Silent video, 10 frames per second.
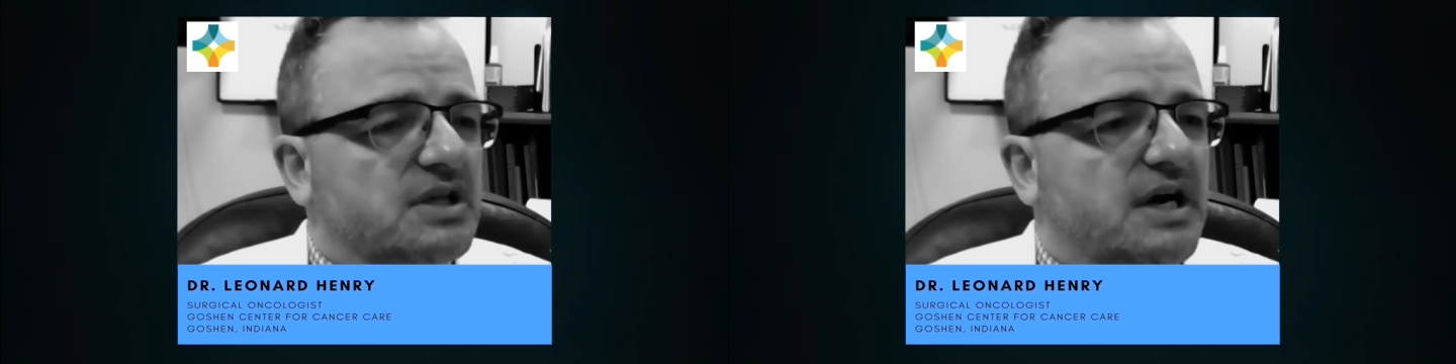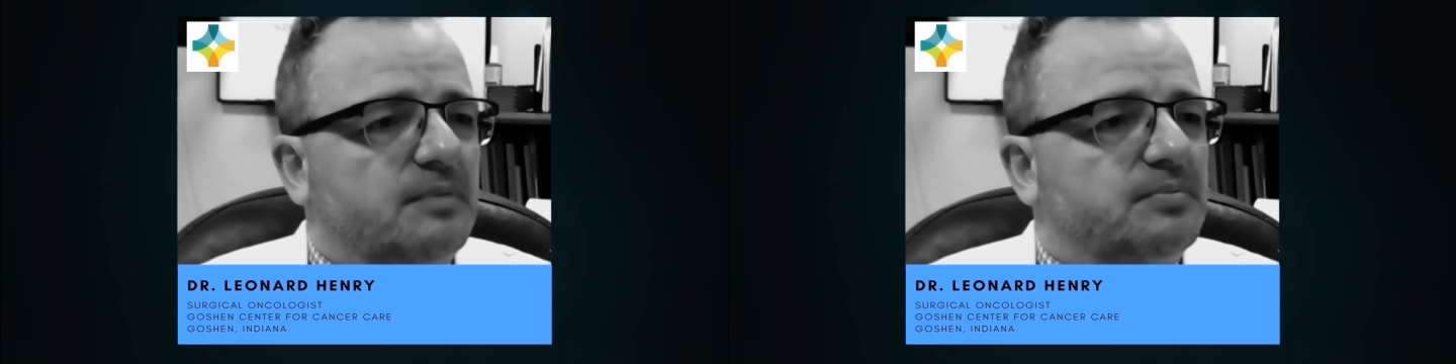A
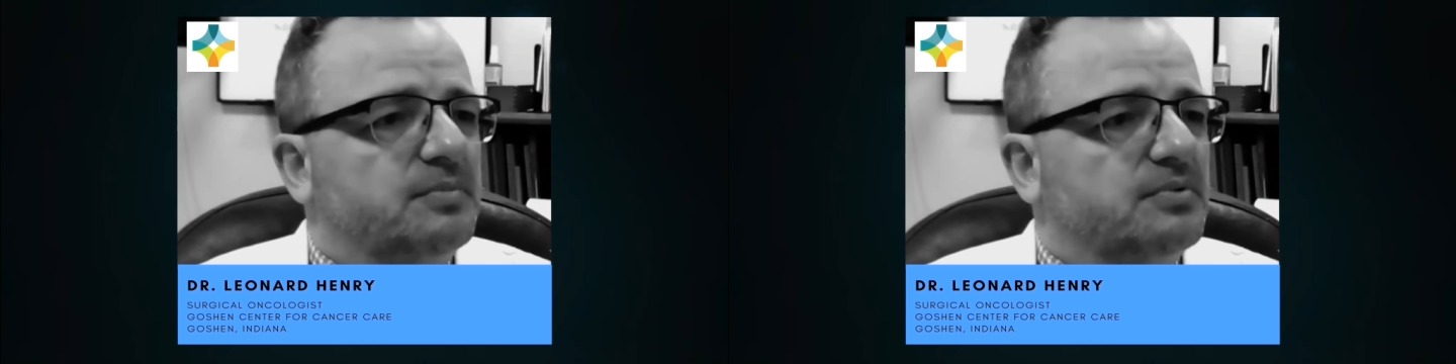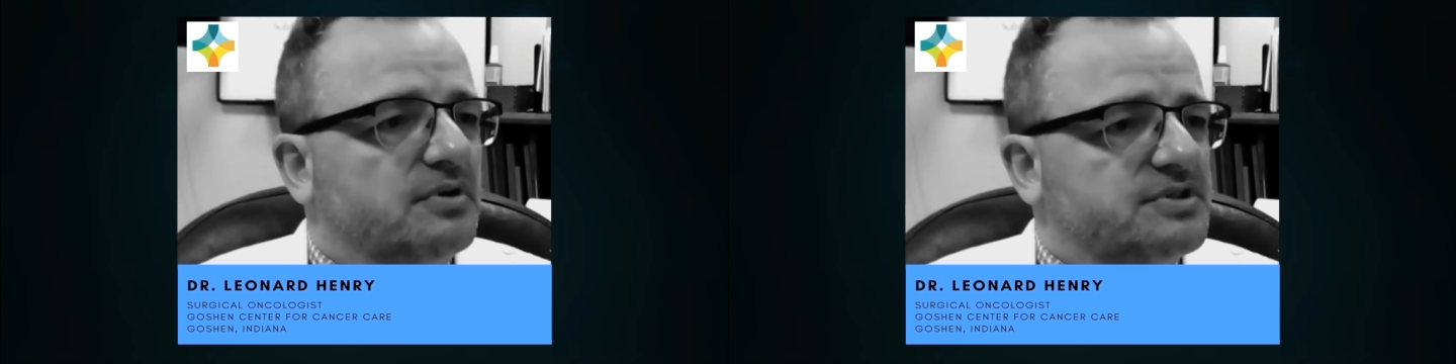lot of
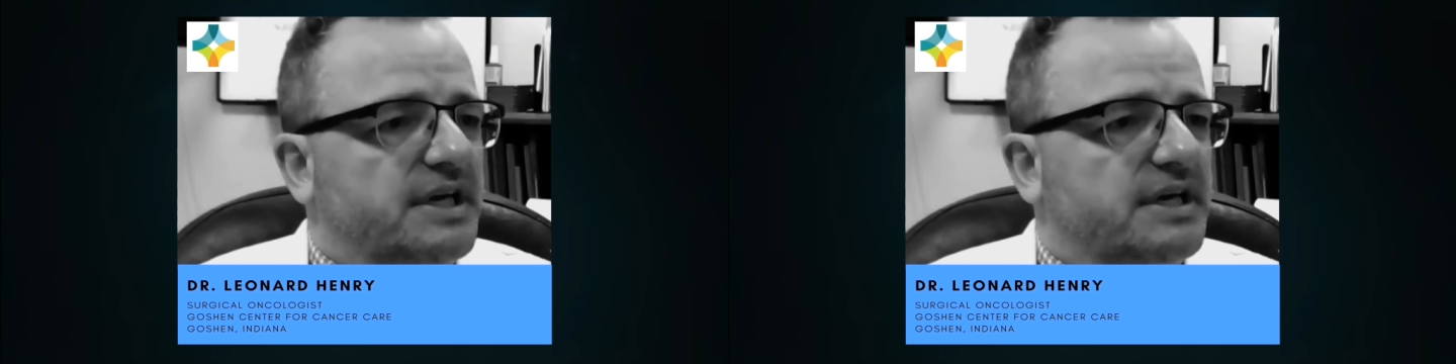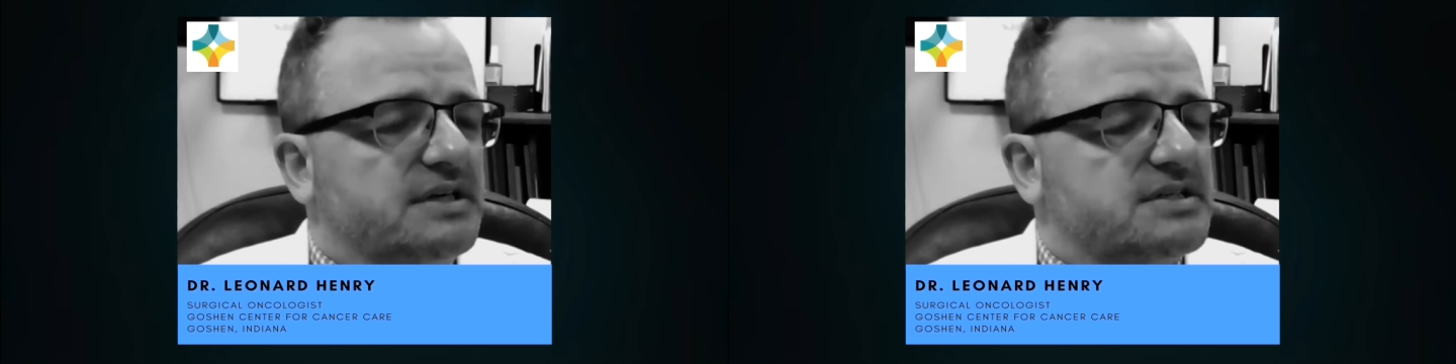people are
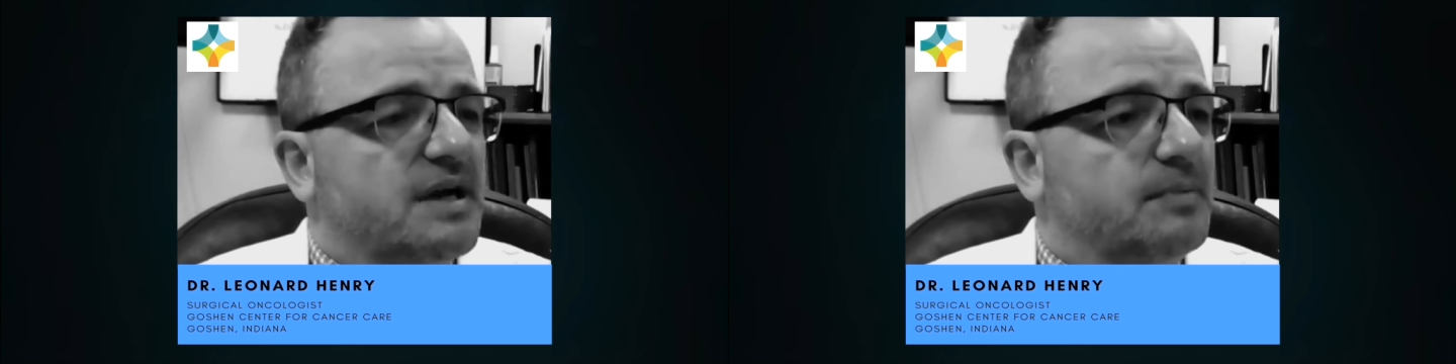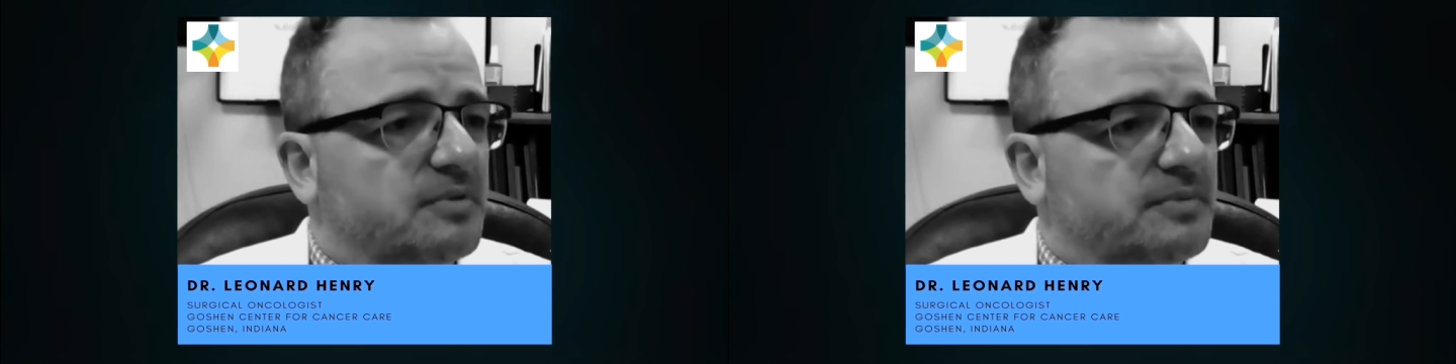taking
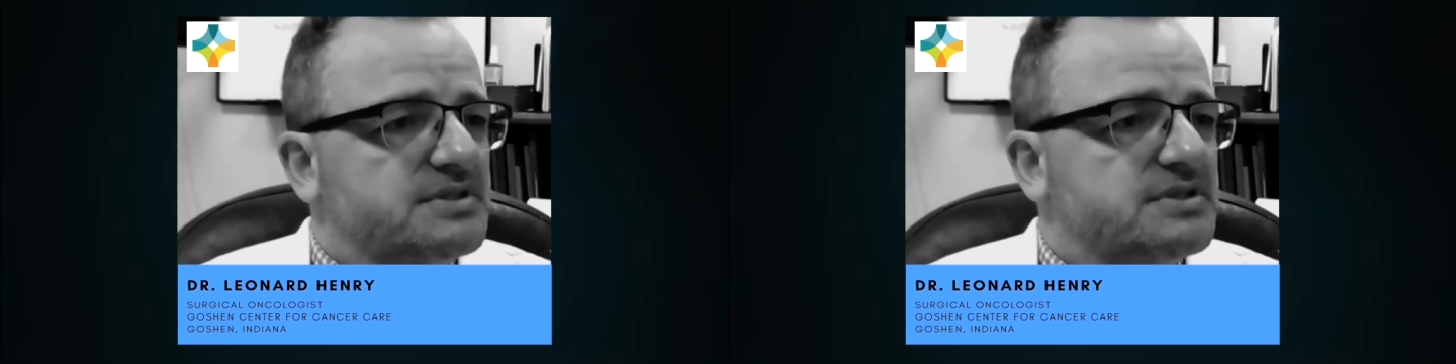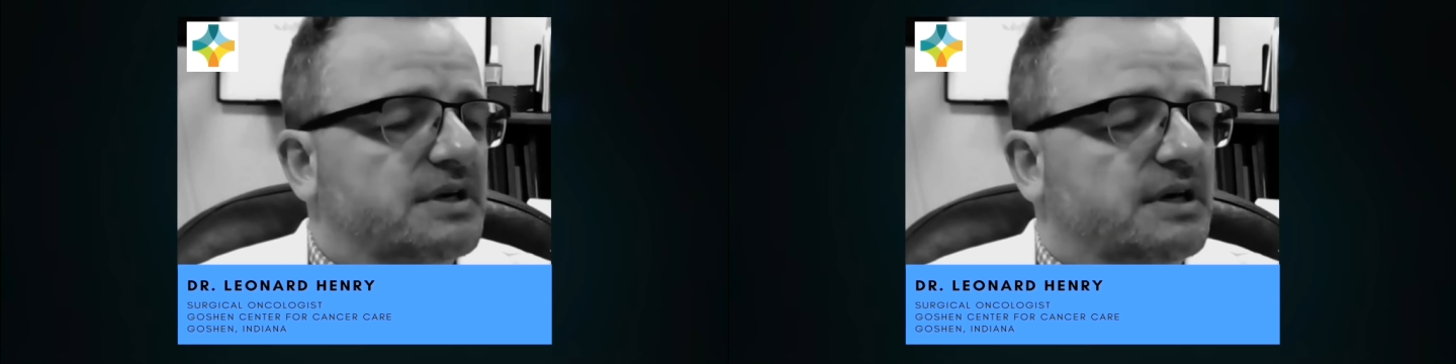
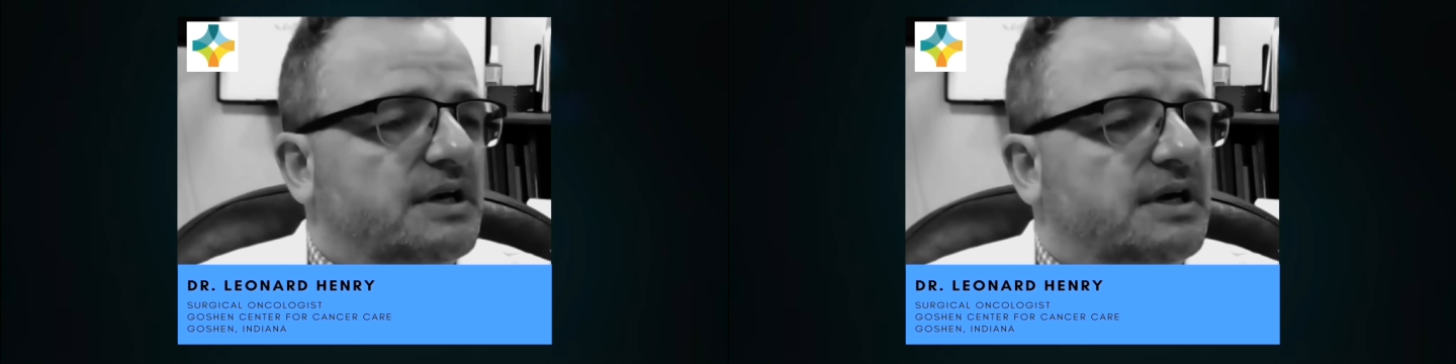supplements.